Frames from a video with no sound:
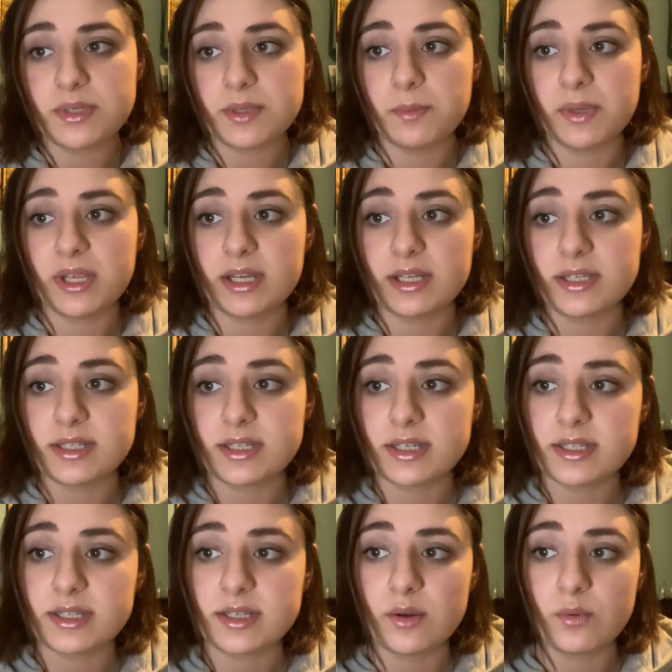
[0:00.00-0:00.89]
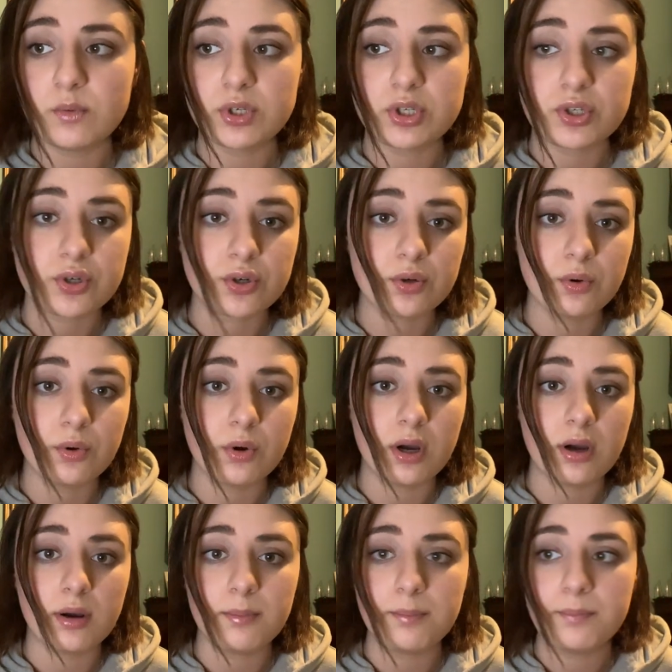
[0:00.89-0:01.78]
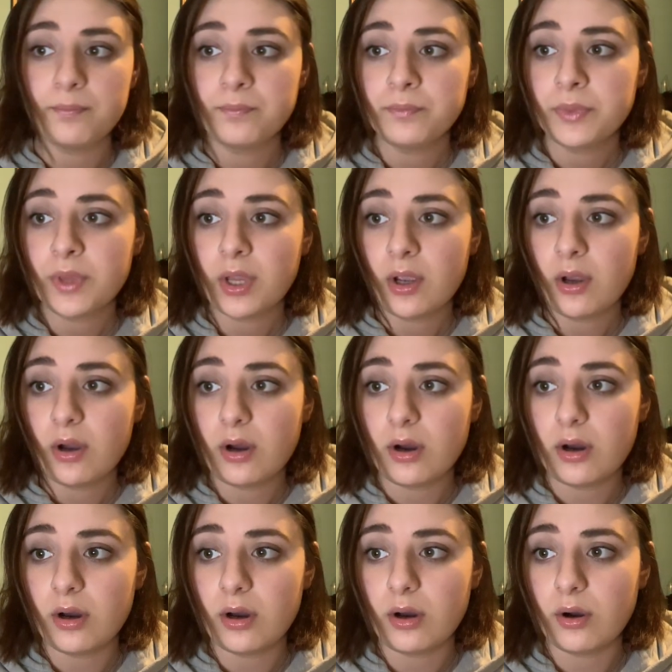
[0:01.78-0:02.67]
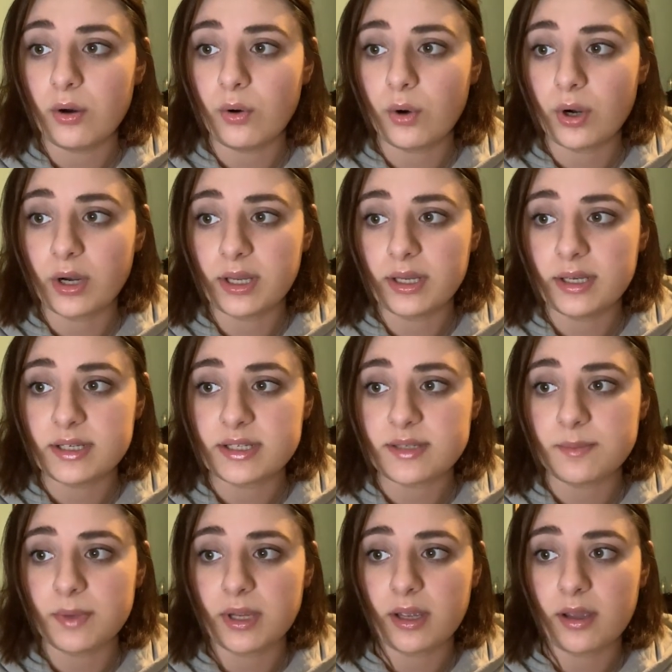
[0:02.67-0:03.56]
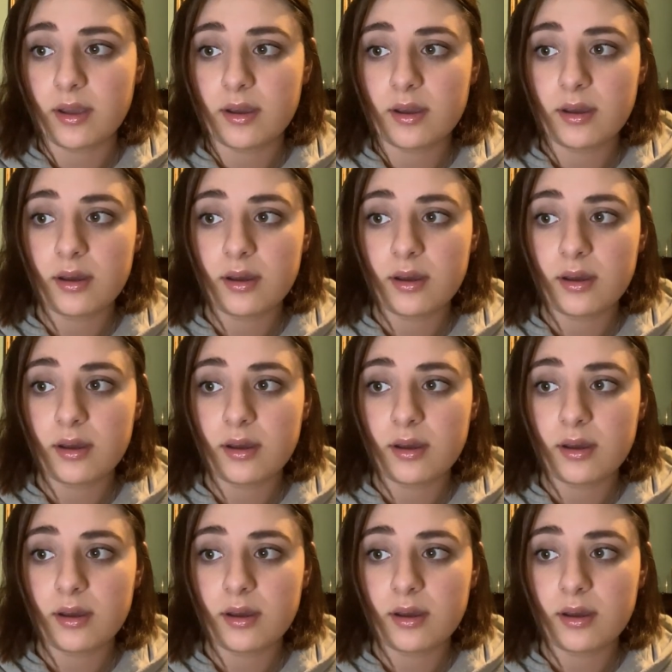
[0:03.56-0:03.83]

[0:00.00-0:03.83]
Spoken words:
to be consistent with true organismic